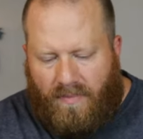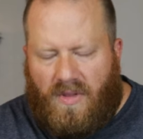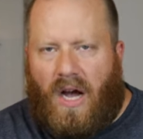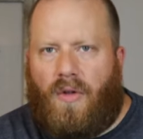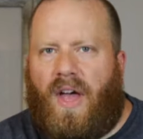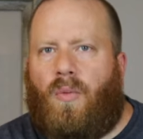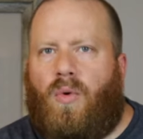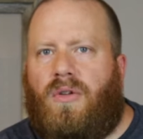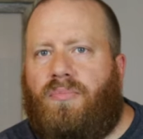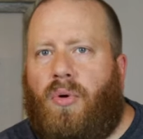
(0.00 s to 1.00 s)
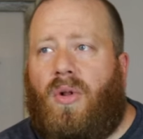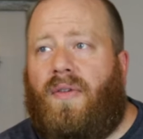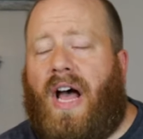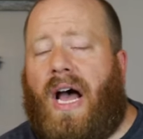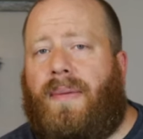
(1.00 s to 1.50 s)
No, that whirlpool
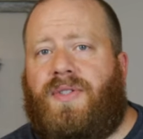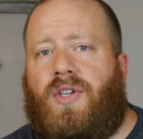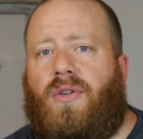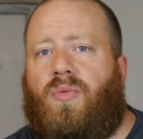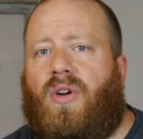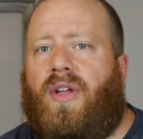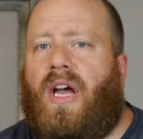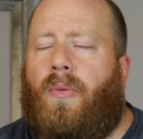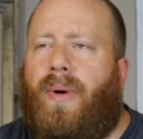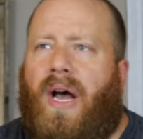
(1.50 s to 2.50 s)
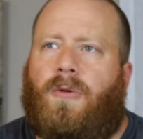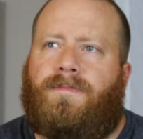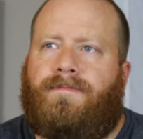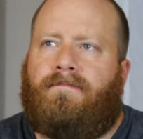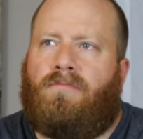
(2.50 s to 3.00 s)
of hops could really help out.